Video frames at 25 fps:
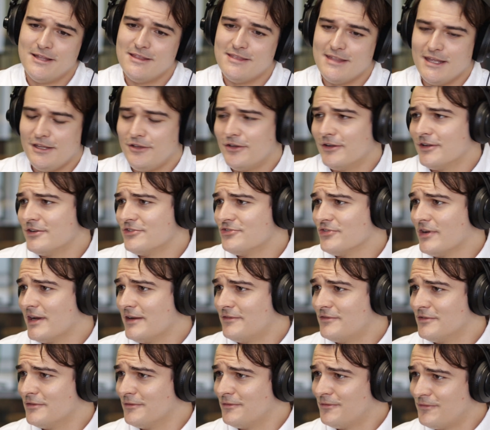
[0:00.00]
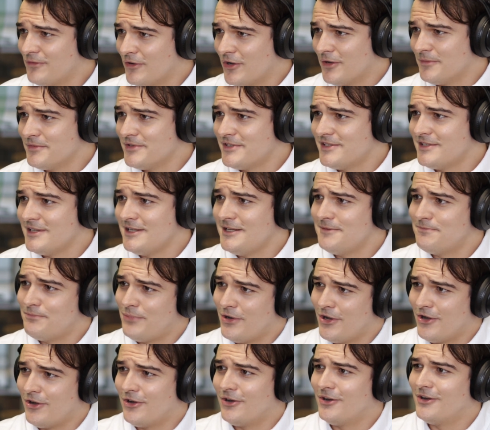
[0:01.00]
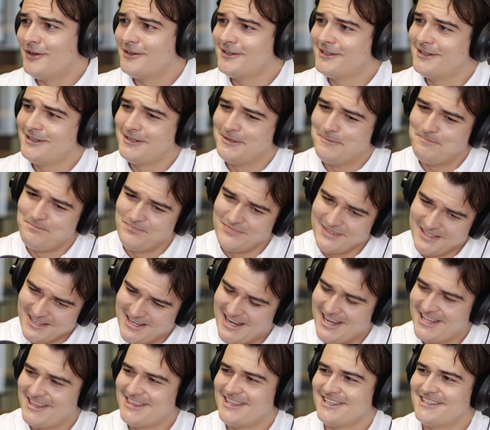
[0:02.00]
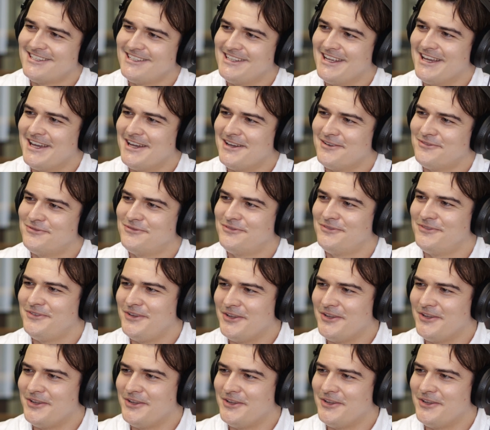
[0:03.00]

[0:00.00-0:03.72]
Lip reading: Then you got to drive to the pharmacy, park, get the stuff.